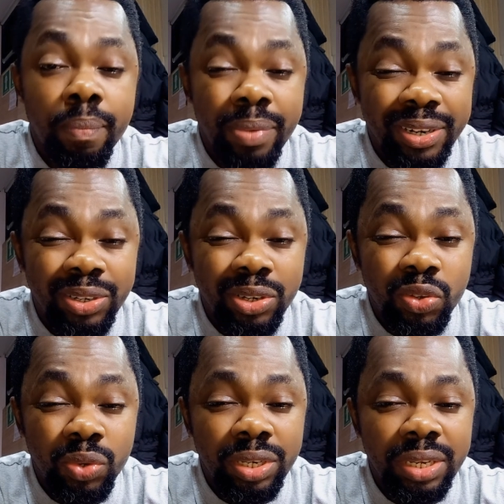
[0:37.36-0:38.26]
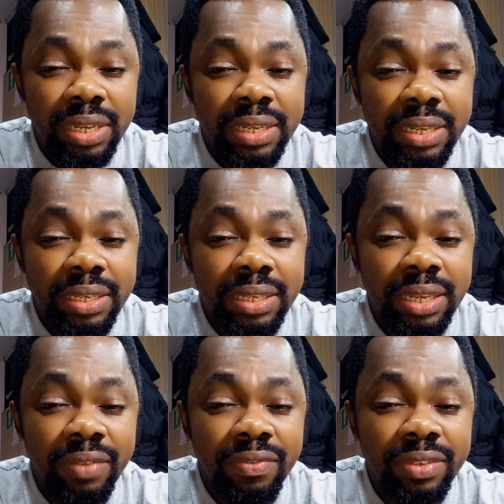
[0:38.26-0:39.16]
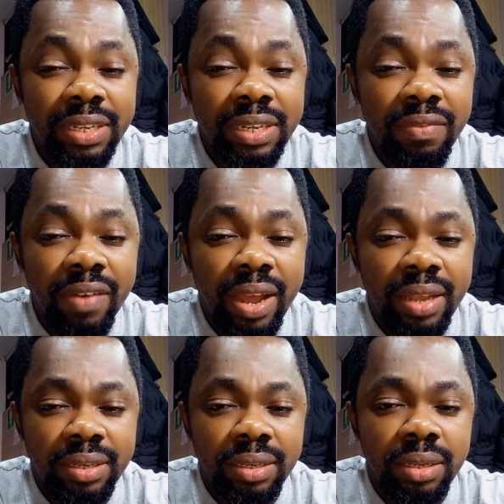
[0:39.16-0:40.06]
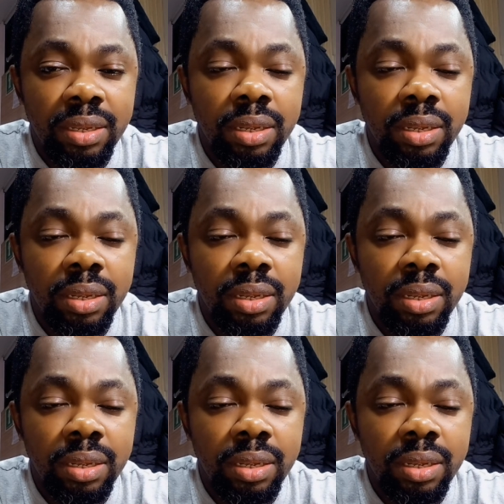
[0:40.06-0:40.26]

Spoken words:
pressure switch is a safety device